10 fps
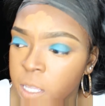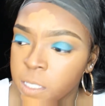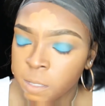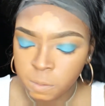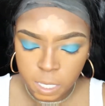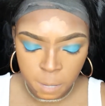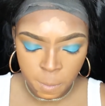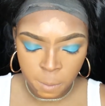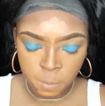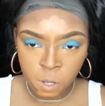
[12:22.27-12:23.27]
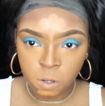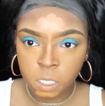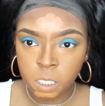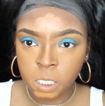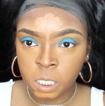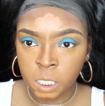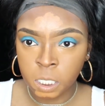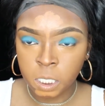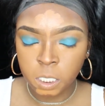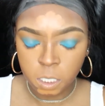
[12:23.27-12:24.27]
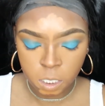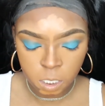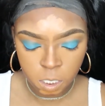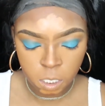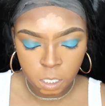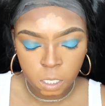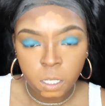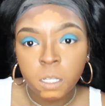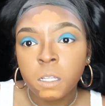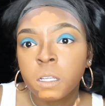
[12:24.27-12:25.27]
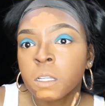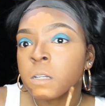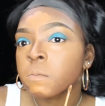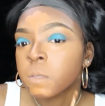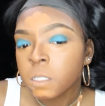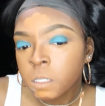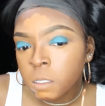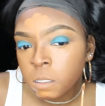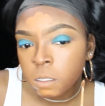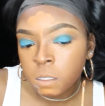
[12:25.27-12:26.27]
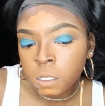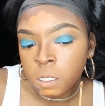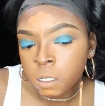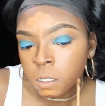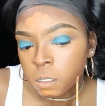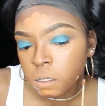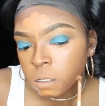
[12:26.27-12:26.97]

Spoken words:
So I'm gonna take my Milk Concealer and I'm gonna just like